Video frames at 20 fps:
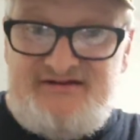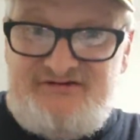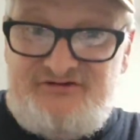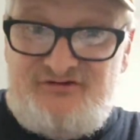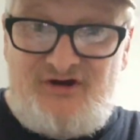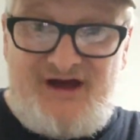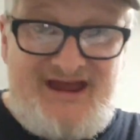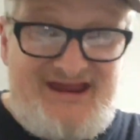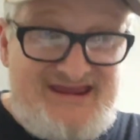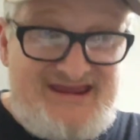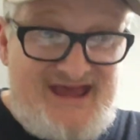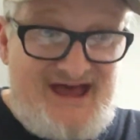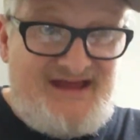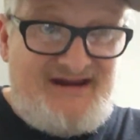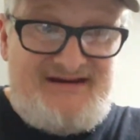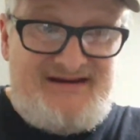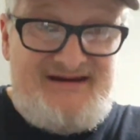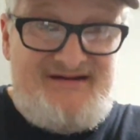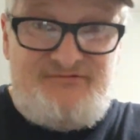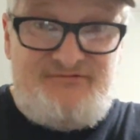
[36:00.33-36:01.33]
So I
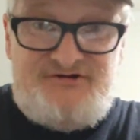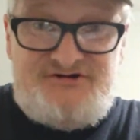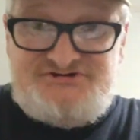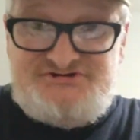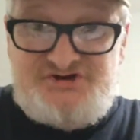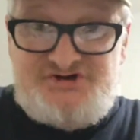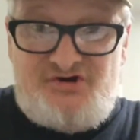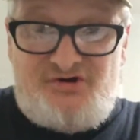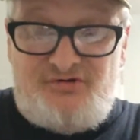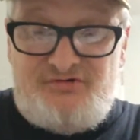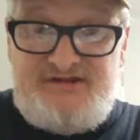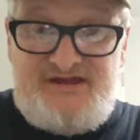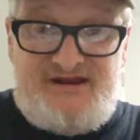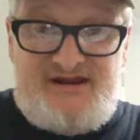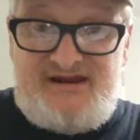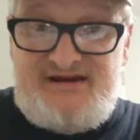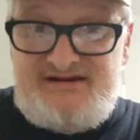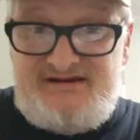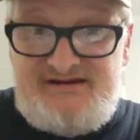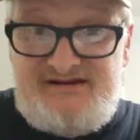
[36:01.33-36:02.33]
got every show
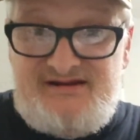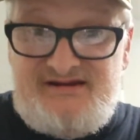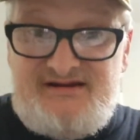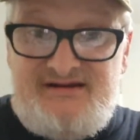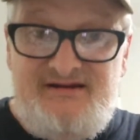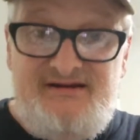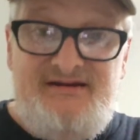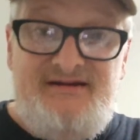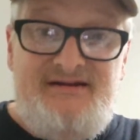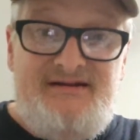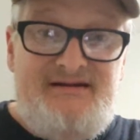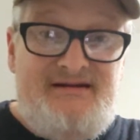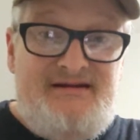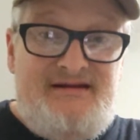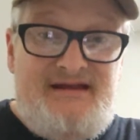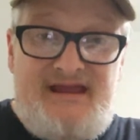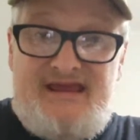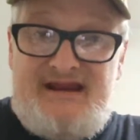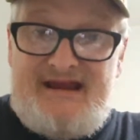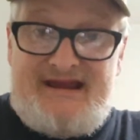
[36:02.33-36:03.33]
that I did.
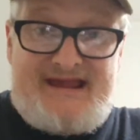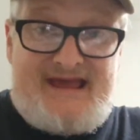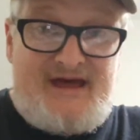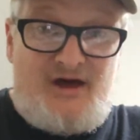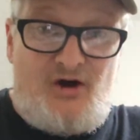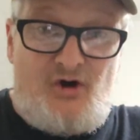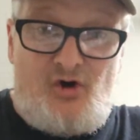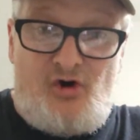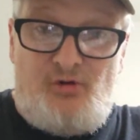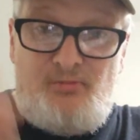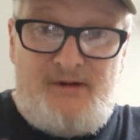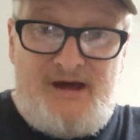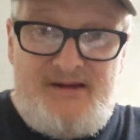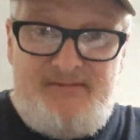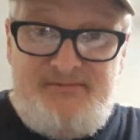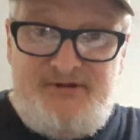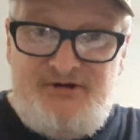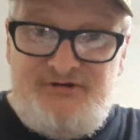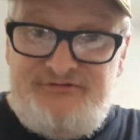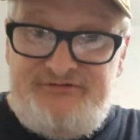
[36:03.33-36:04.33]
And I got all my
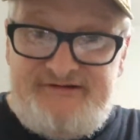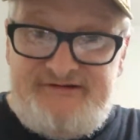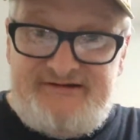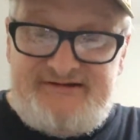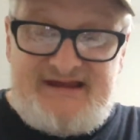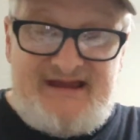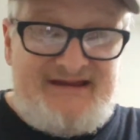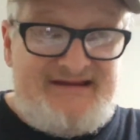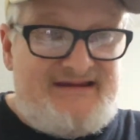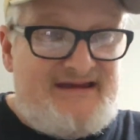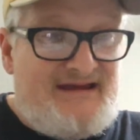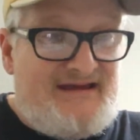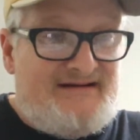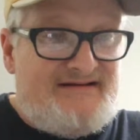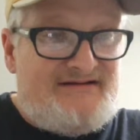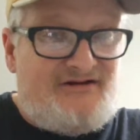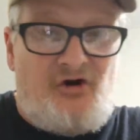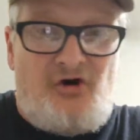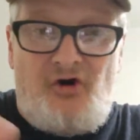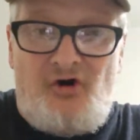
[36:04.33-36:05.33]
music. I got
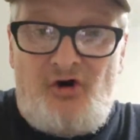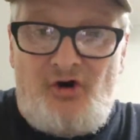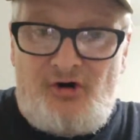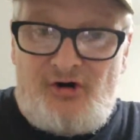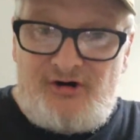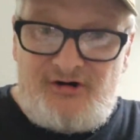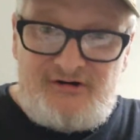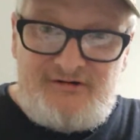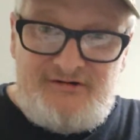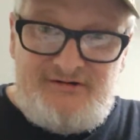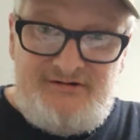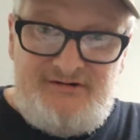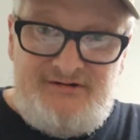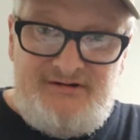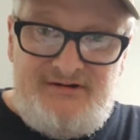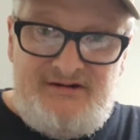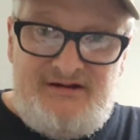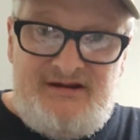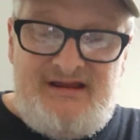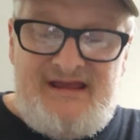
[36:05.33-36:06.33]
it all.
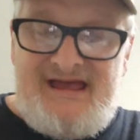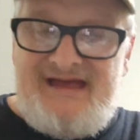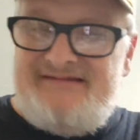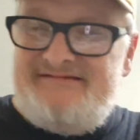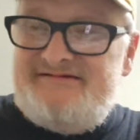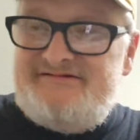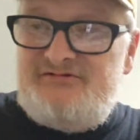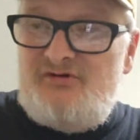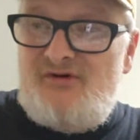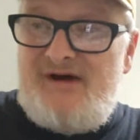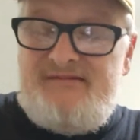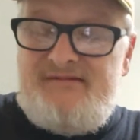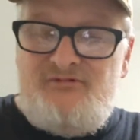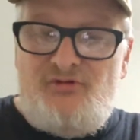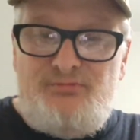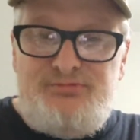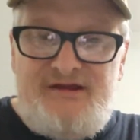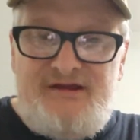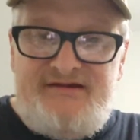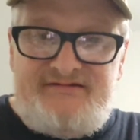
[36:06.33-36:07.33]
I just don't have
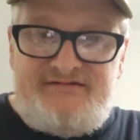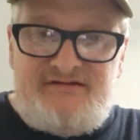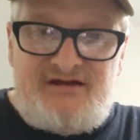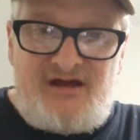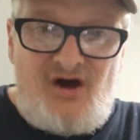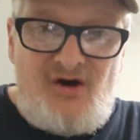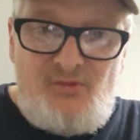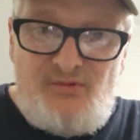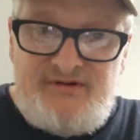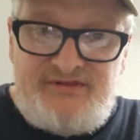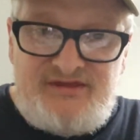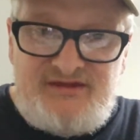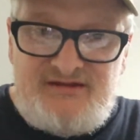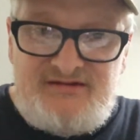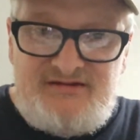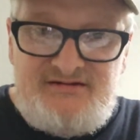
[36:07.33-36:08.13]
no place to go with it.